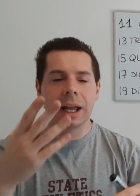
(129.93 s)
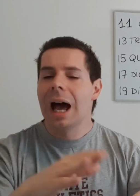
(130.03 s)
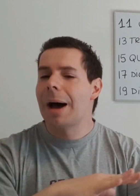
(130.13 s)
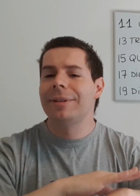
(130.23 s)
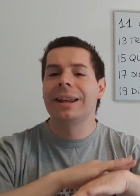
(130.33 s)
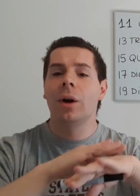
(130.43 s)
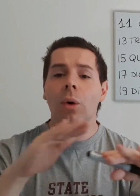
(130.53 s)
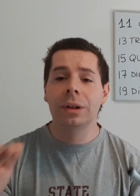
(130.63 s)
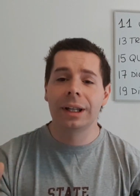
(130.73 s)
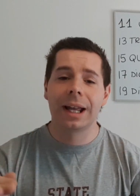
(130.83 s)
I'm saying
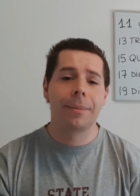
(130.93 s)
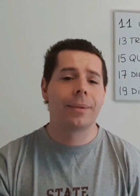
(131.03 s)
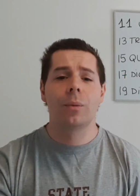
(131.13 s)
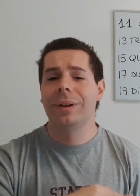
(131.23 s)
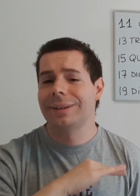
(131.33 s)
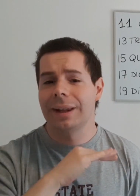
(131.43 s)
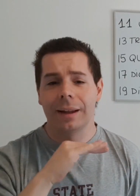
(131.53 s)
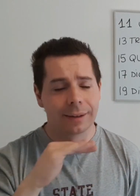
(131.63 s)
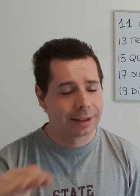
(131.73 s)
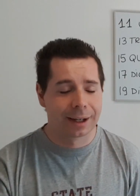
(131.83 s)
all the number with
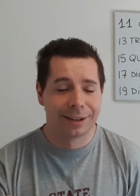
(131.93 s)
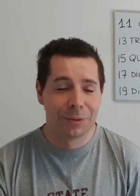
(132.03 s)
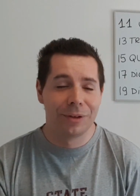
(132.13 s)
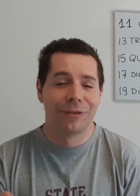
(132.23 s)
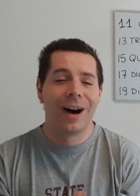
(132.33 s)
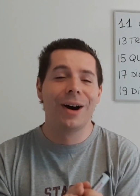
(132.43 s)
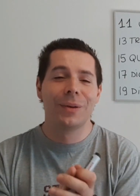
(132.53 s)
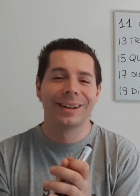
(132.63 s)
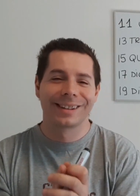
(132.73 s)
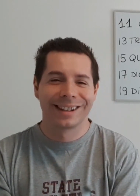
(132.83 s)
starting with
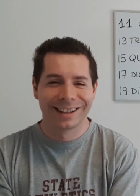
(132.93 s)
buckets.